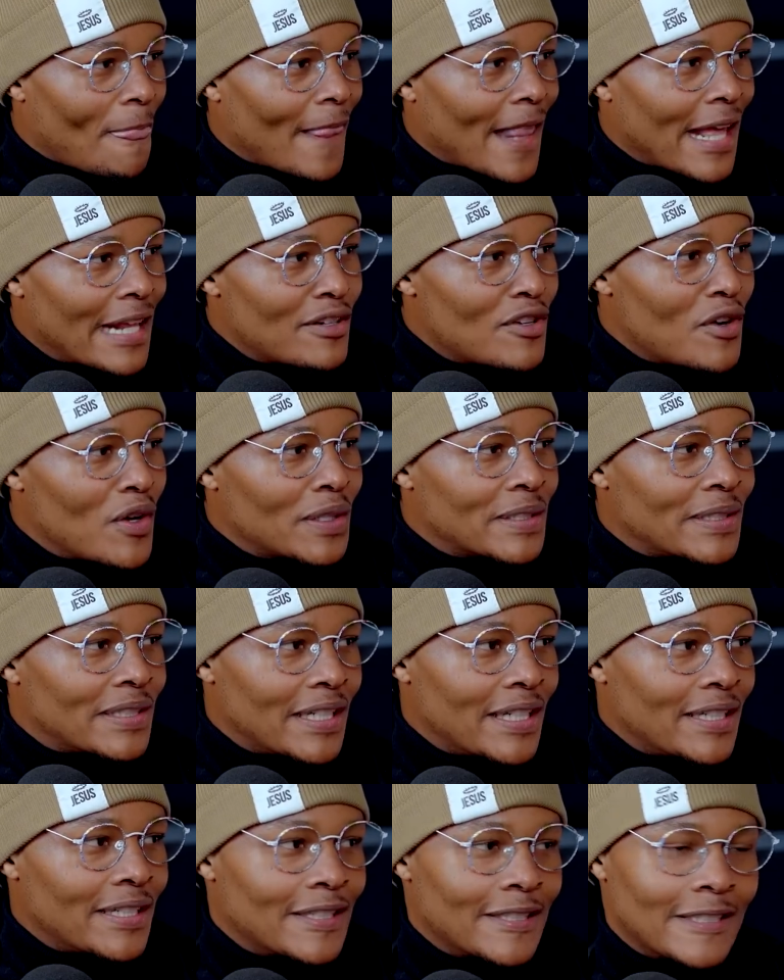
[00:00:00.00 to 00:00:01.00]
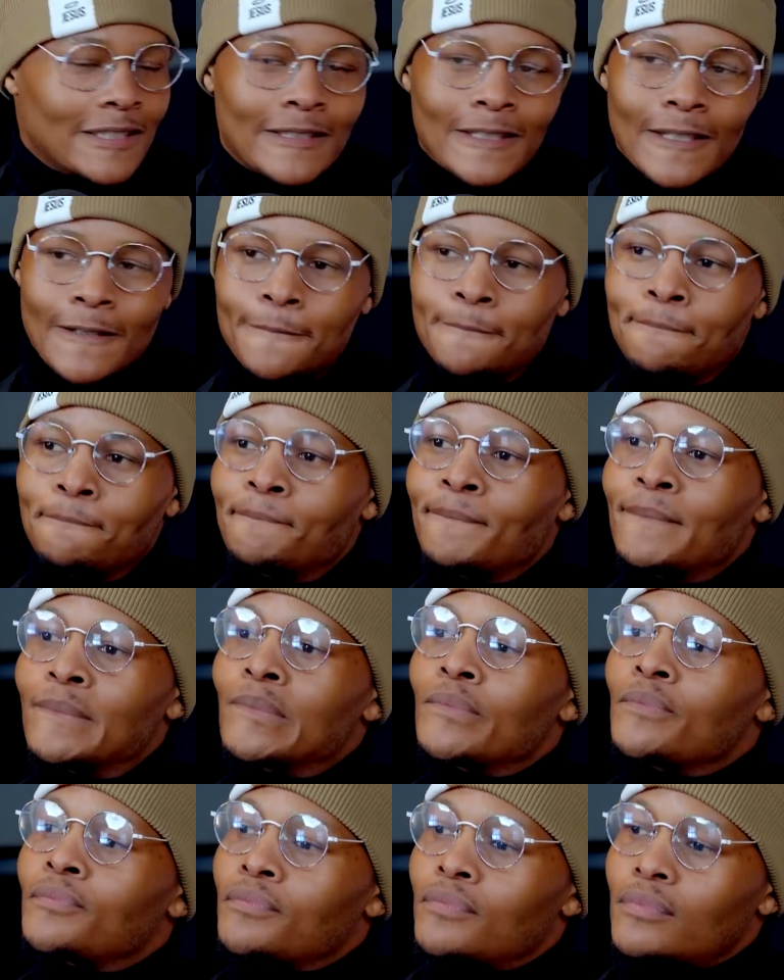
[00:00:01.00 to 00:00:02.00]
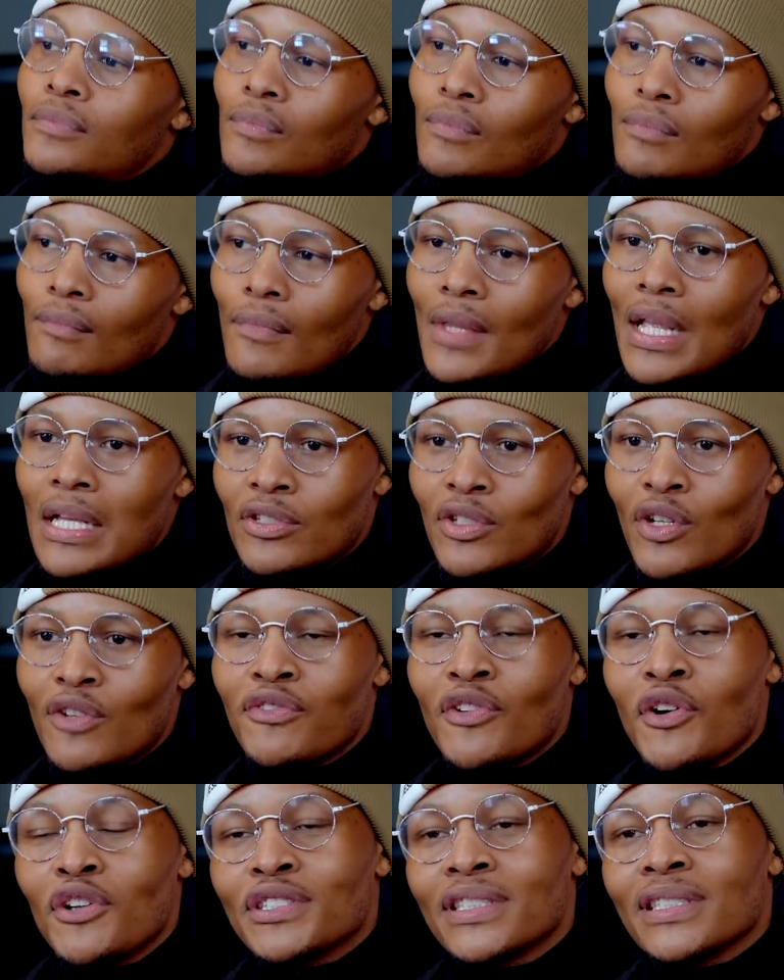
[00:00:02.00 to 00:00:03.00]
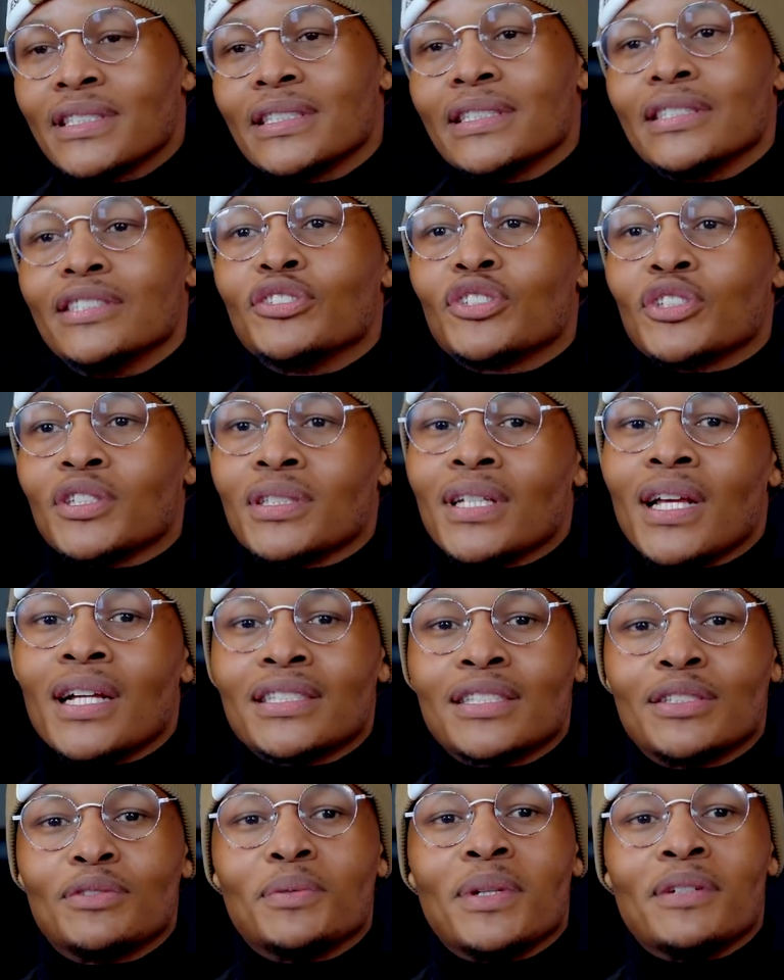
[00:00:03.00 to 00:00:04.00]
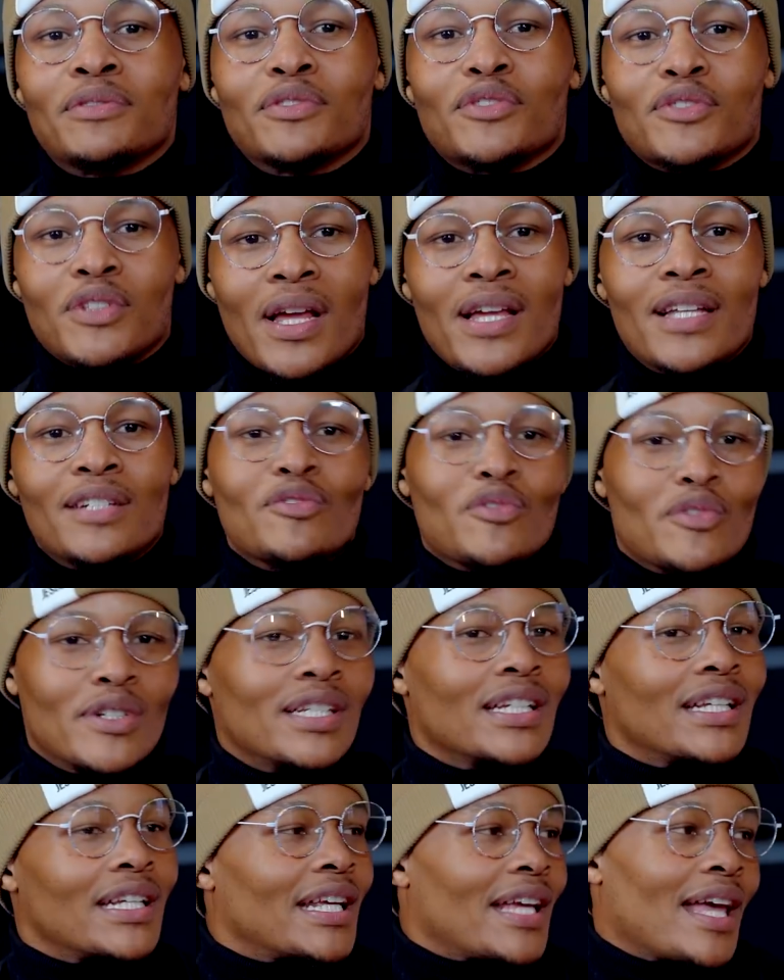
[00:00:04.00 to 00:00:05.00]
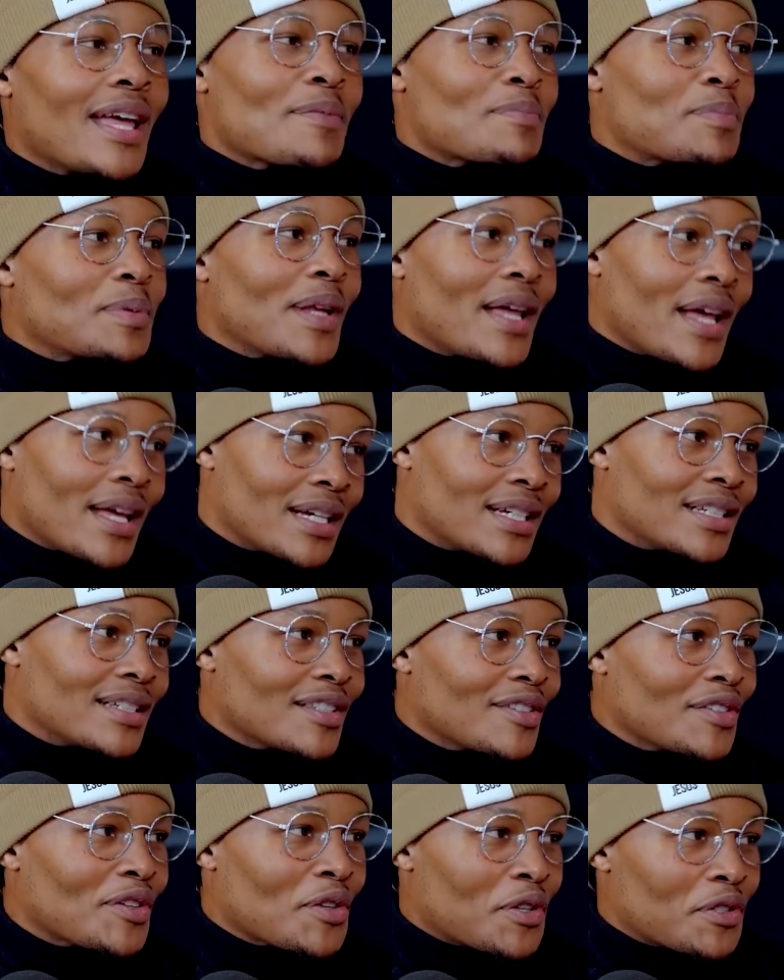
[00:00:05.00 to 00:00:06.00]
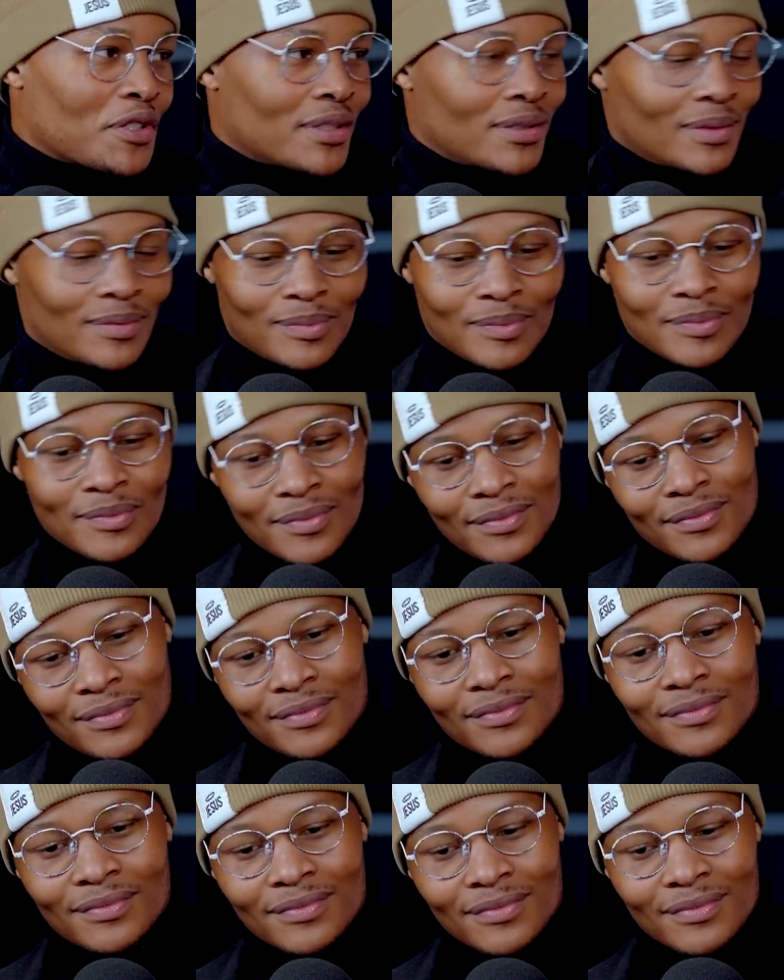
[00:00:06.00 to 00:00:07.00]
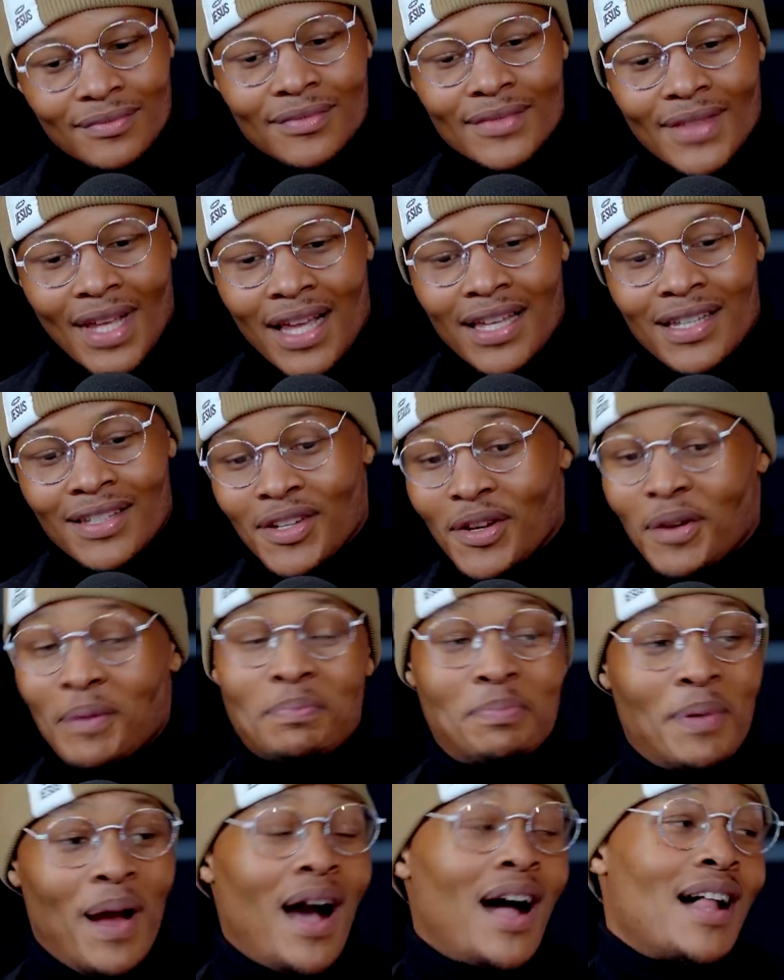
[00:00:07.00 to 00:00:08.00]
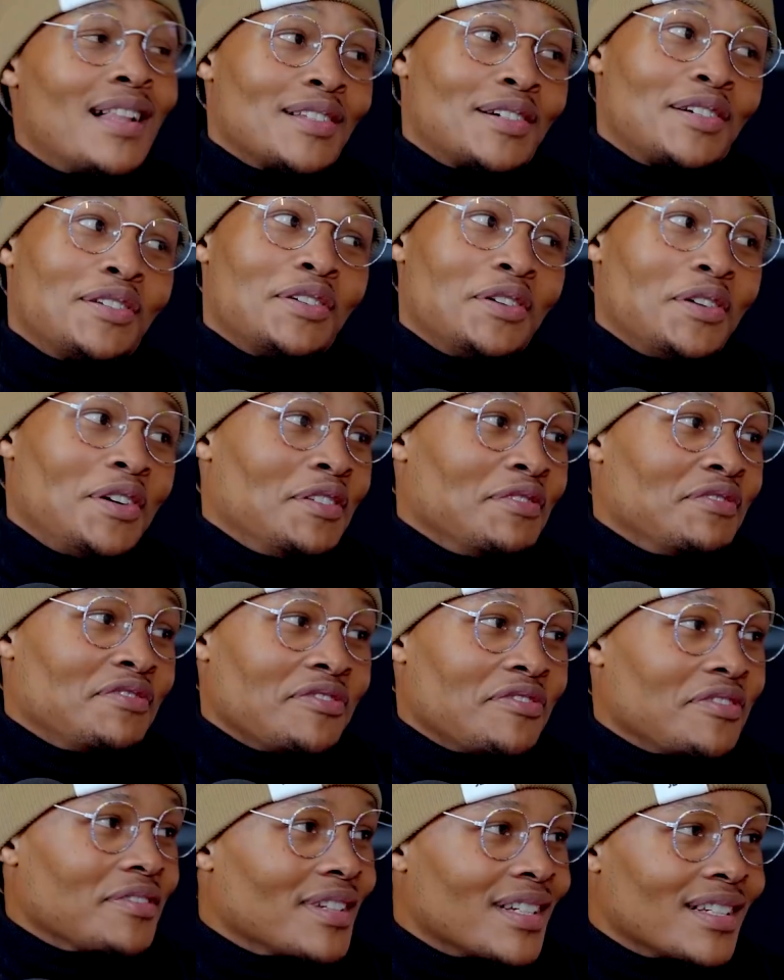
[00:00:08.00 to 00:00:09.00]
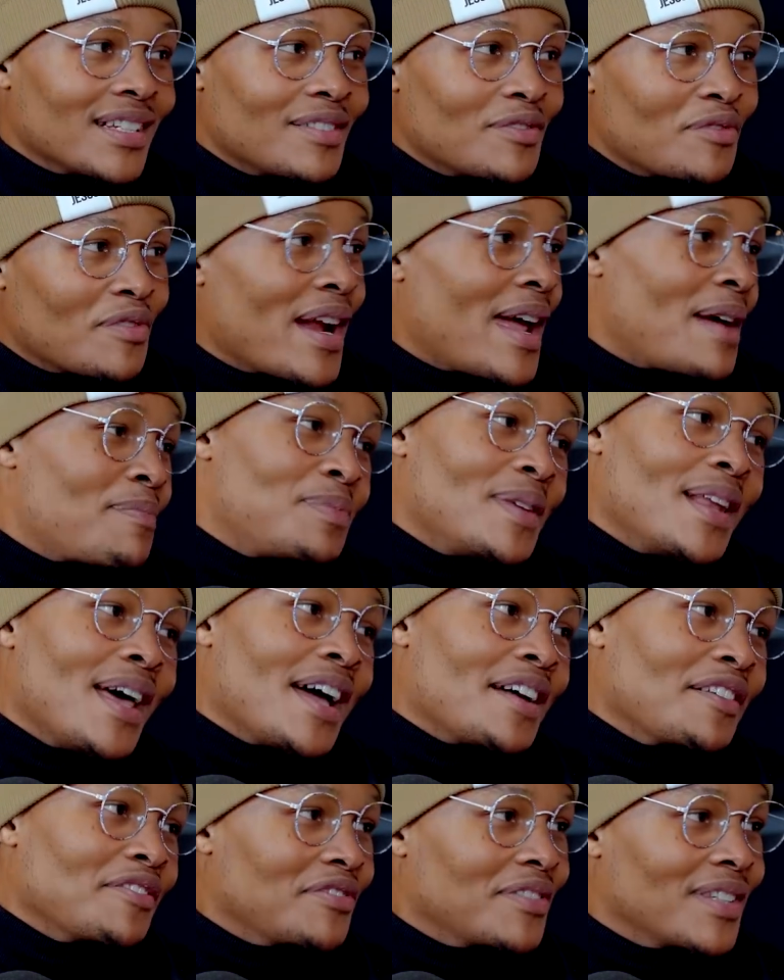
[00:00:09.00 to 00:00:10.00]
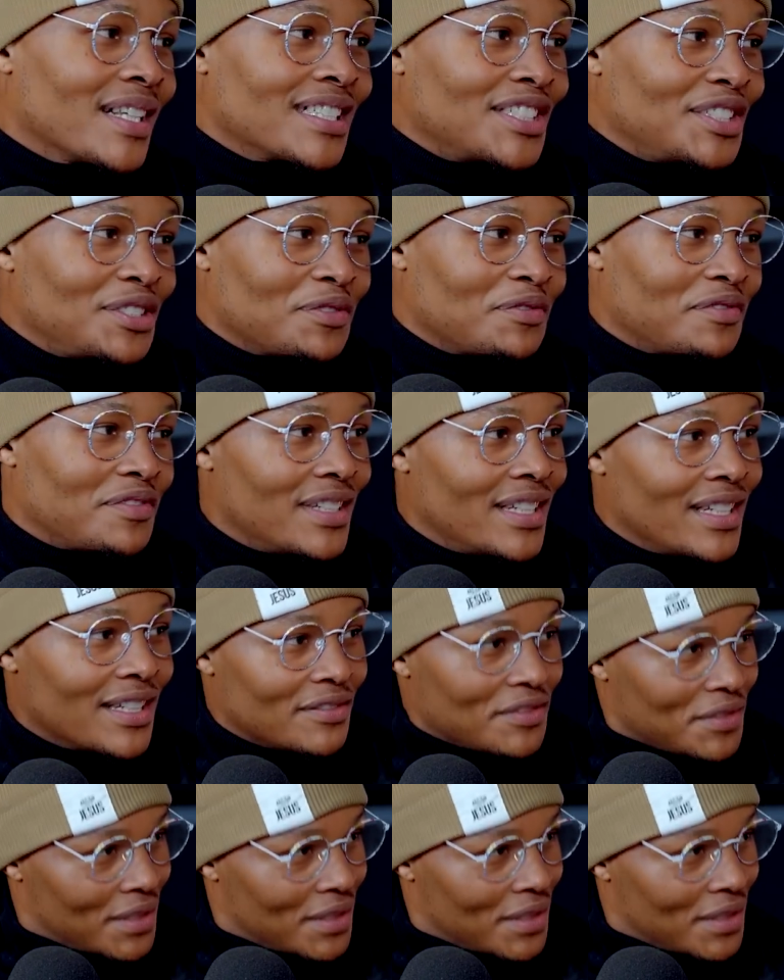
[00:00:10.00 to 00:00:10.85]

And no one said anything. So, of course, as an introduction, we have to try and recap, like, your bulk of rap life that you've lived.